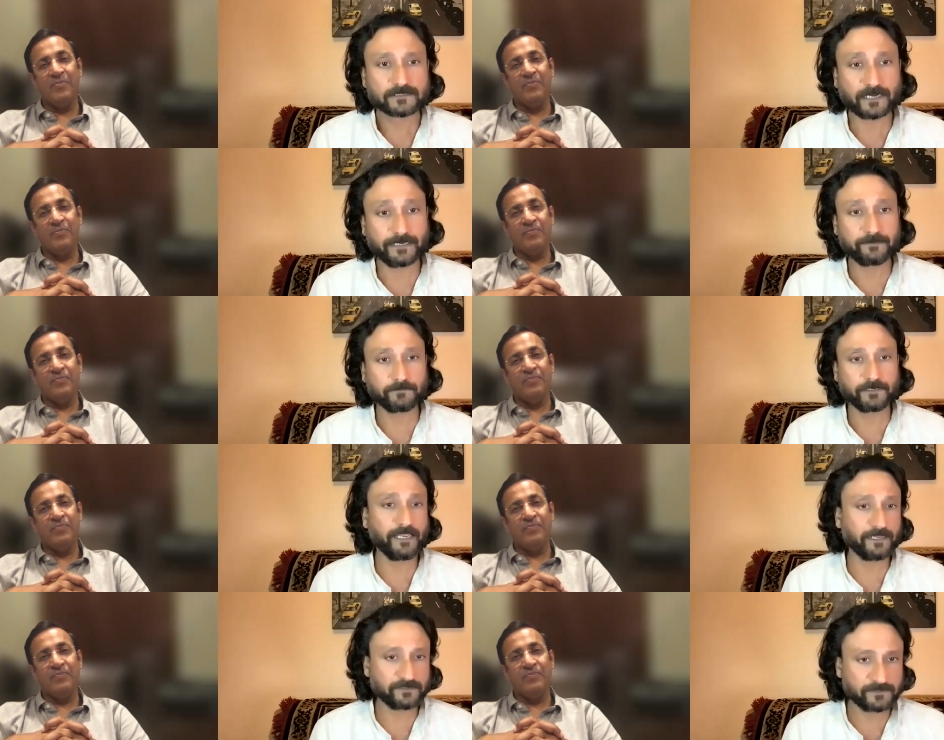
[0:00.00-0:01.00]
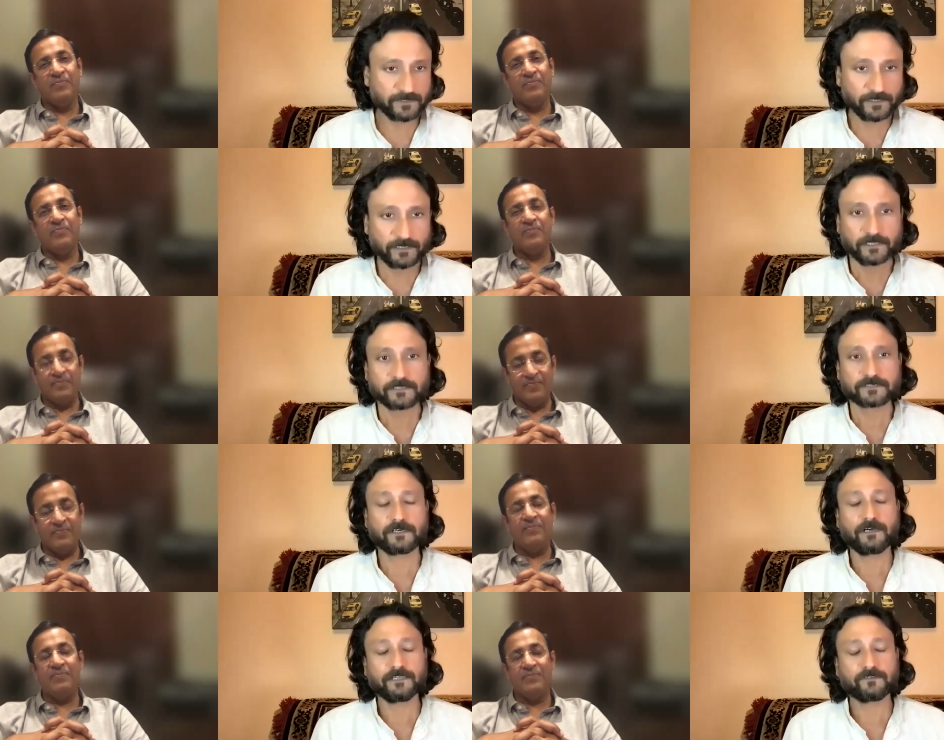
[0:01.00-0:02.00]
Speaker 1: time and age. Mm-hmm. So
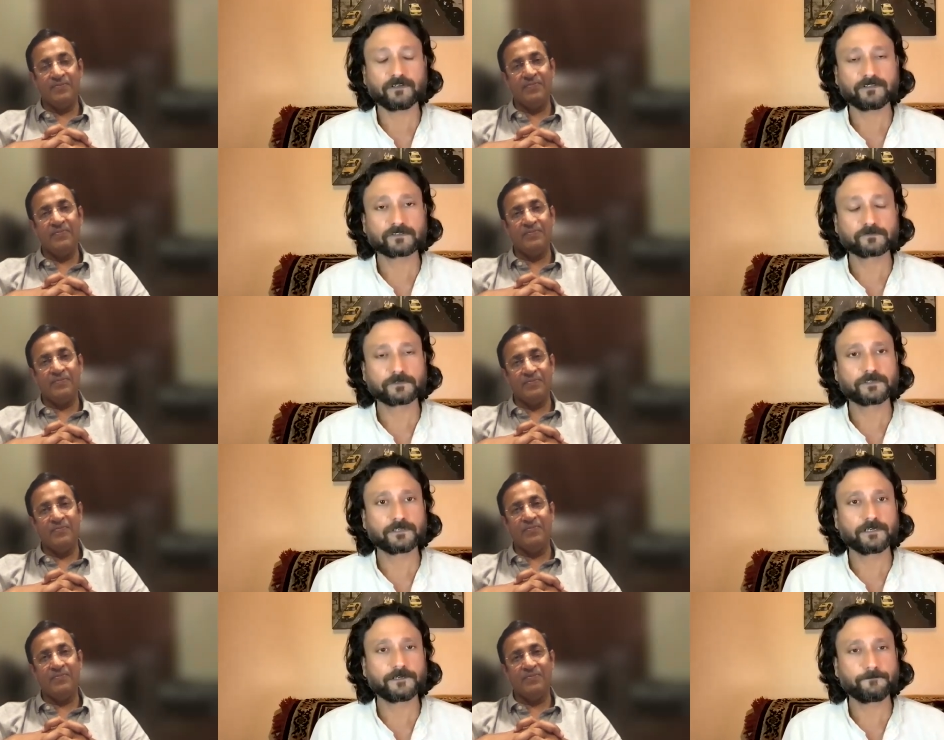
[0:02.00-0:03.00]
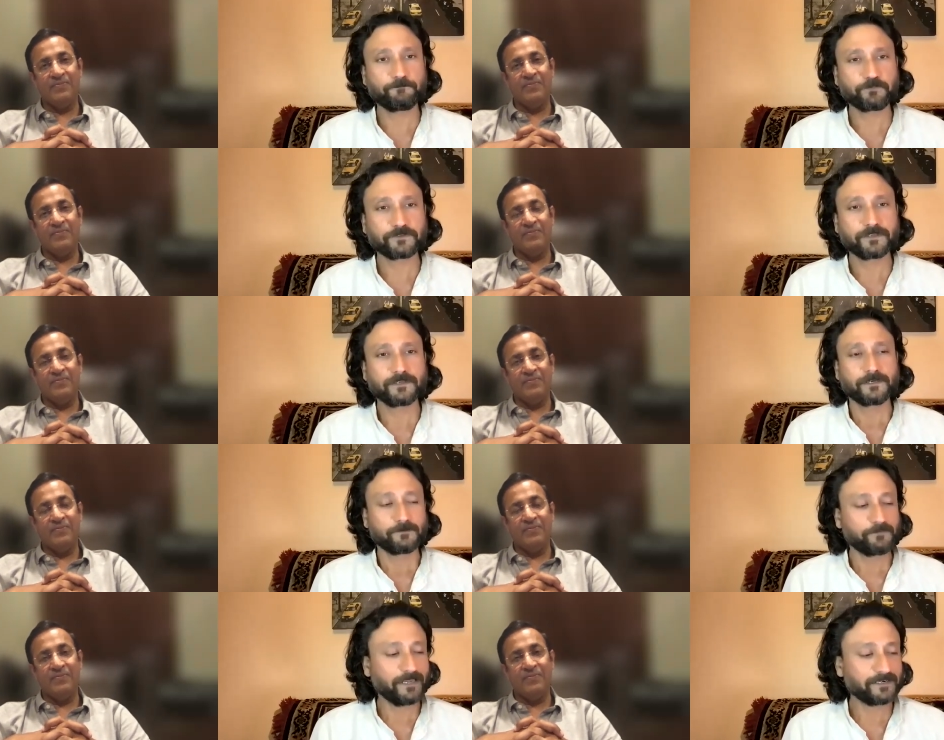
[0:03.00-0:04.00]
I thought this would um,
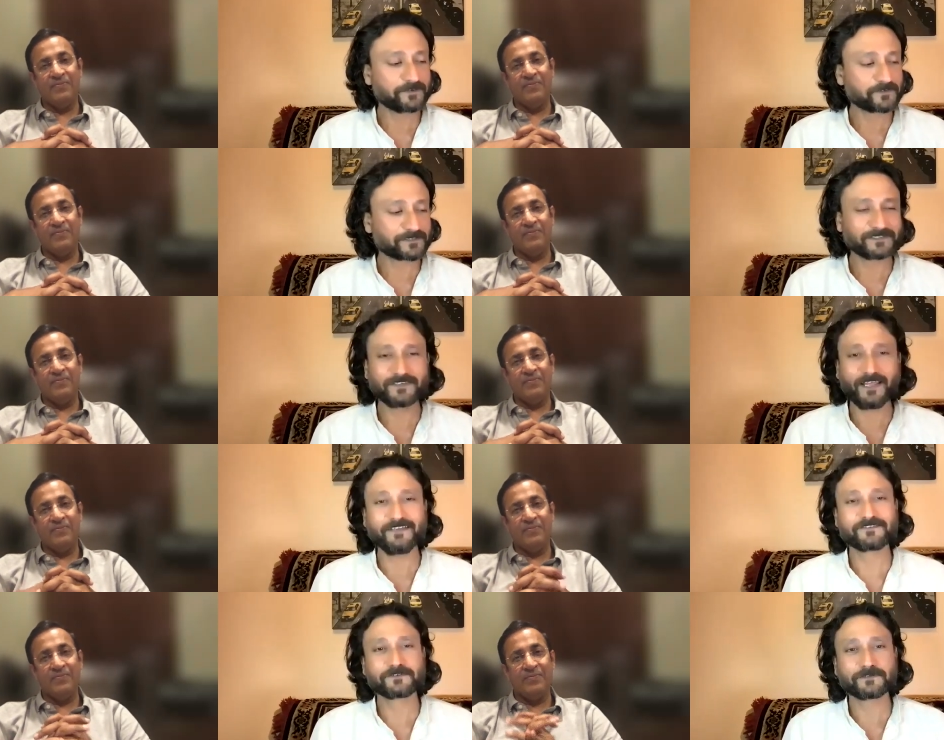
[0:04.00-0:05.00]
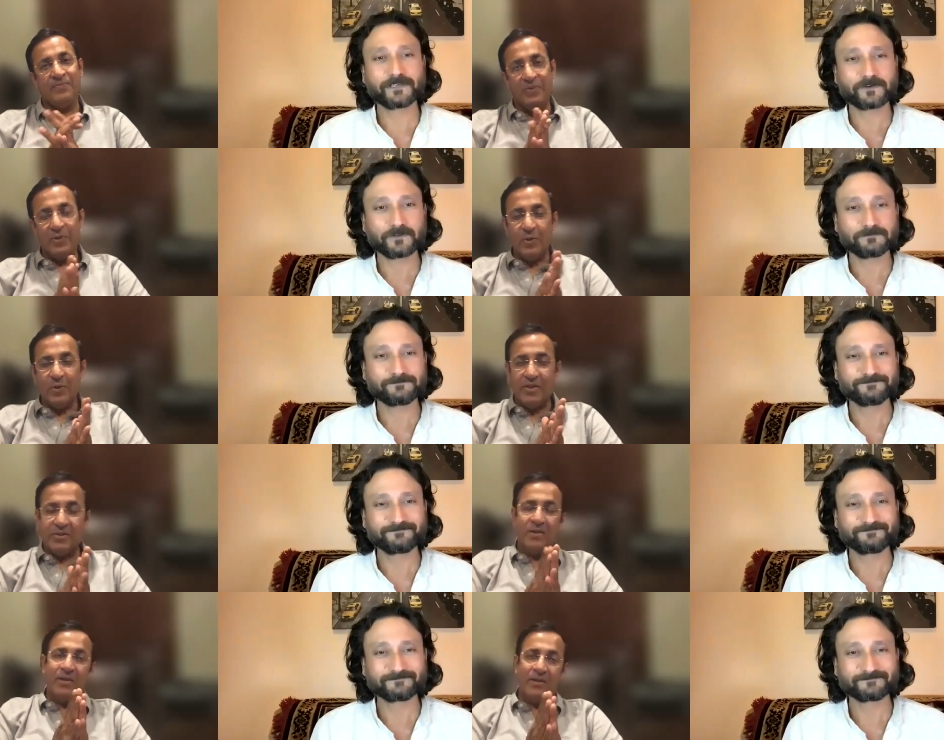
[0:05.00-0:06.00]
be an interesting challenge to take on. Oh, that's,
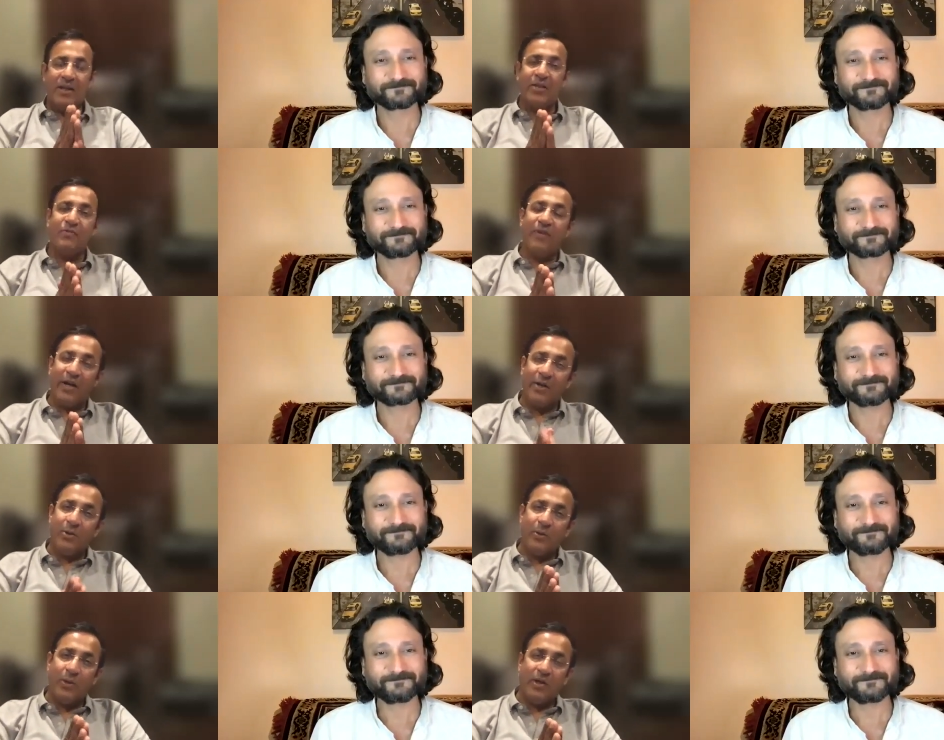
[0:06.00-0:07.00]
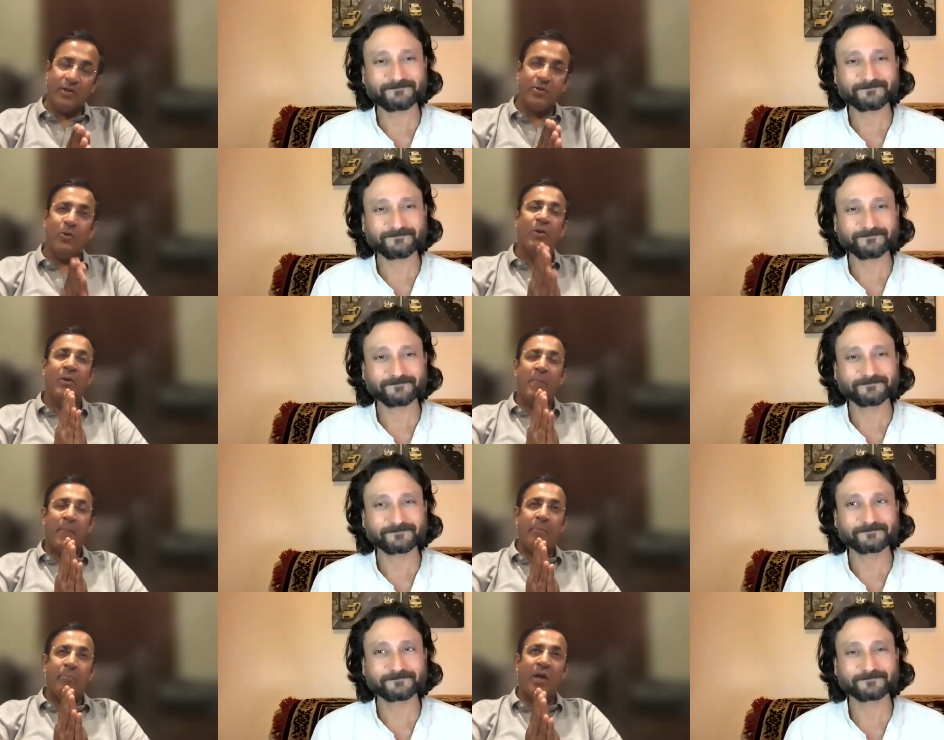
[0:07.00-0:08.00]
Speaker 2: that's very good to hear. So
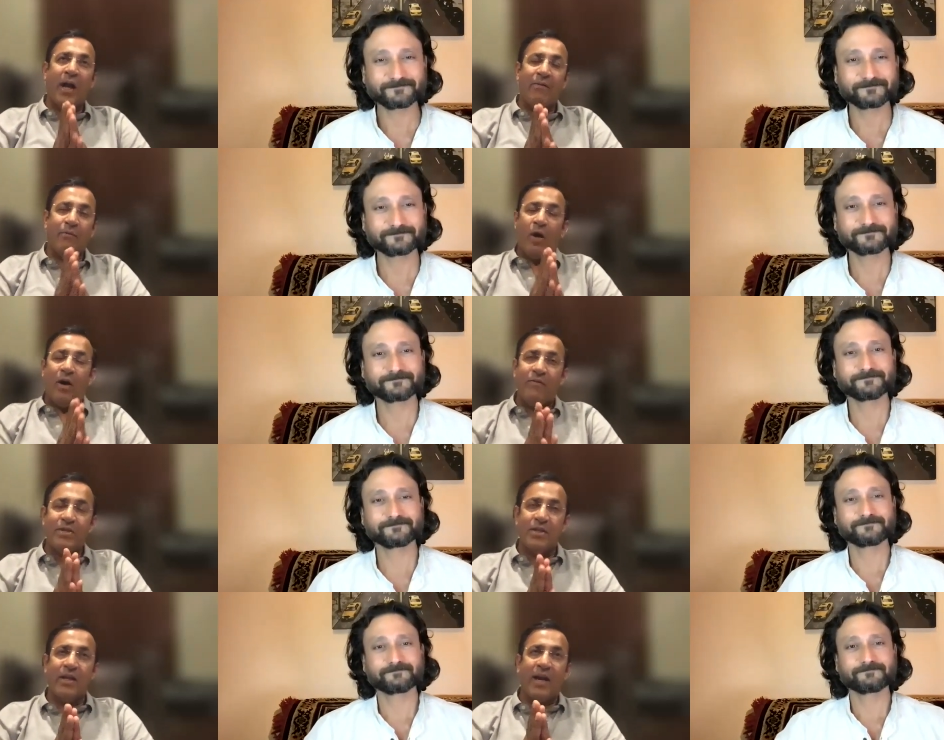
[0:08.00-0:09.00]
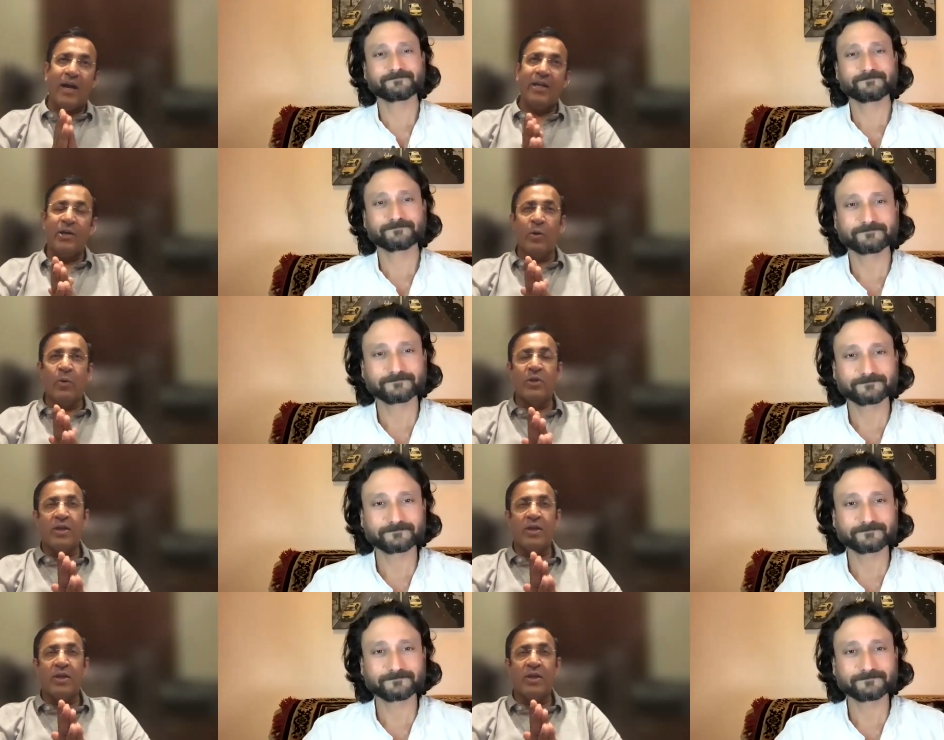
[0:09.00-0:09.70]
I've, obviously, I know the